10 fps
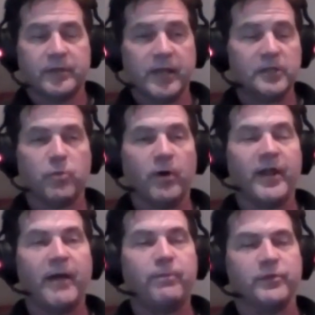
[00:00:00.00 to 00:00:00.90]
Guess what
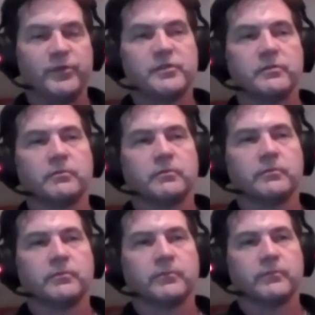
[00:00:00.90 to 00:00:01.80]
happens?
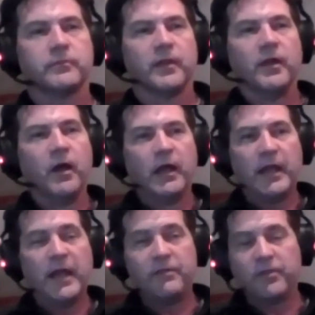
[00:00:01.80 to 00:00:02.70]

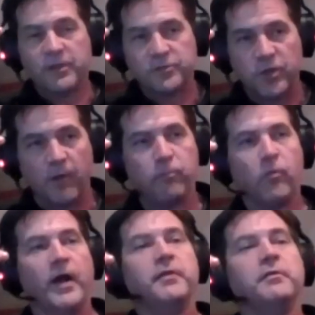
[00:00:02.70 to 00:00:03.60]
Either the top
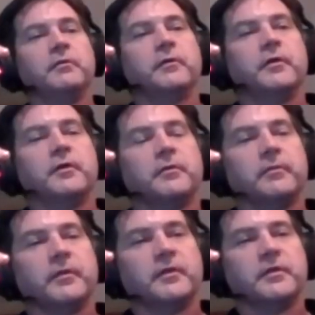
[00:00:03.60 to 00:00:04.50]
one
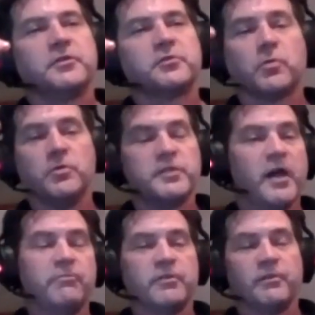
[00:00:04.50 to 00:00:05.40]
screws
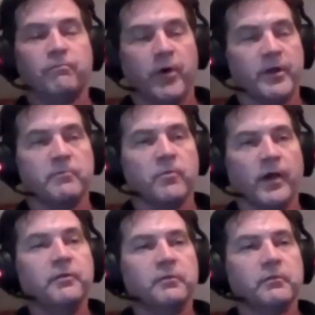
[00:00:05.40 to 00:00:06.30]
over the bottom
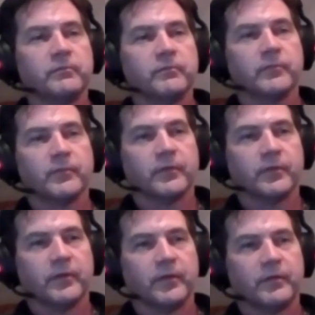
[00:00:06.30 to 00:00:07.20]
one,
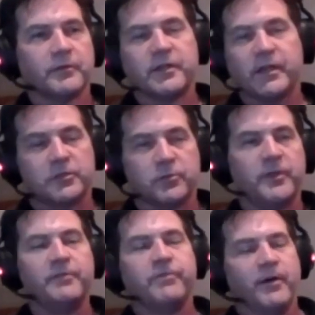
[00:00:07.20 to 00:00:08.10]
to get
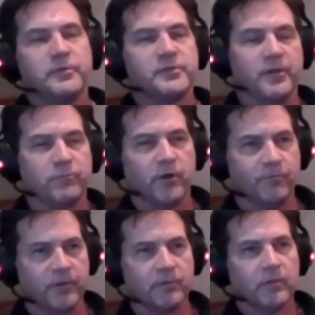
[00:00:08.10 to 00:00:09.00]
25%
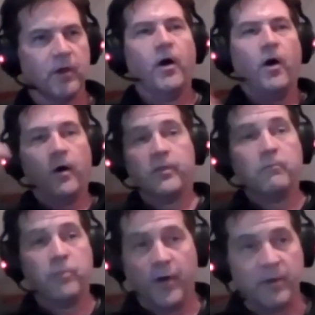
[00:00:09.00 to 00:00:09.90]
profit, or the
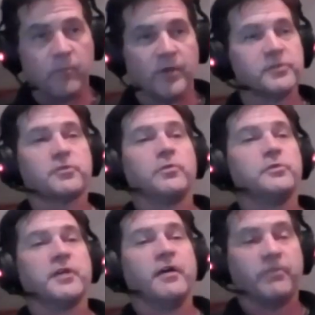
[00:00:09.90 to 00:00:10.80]
bottom one
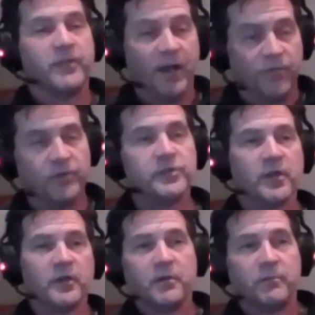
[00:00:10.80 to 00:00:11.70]
screws over the others
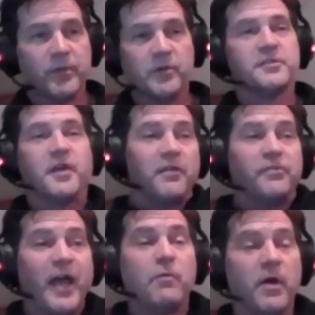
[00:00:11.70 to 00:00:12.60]
because
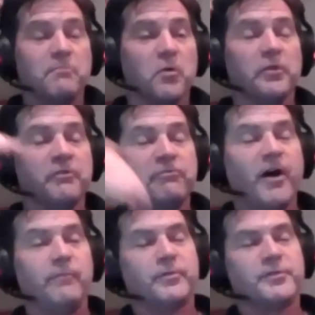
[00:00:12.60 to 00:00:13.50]
they want more than
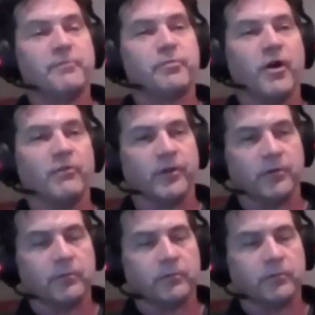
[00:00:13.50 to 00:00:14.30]
5% profit.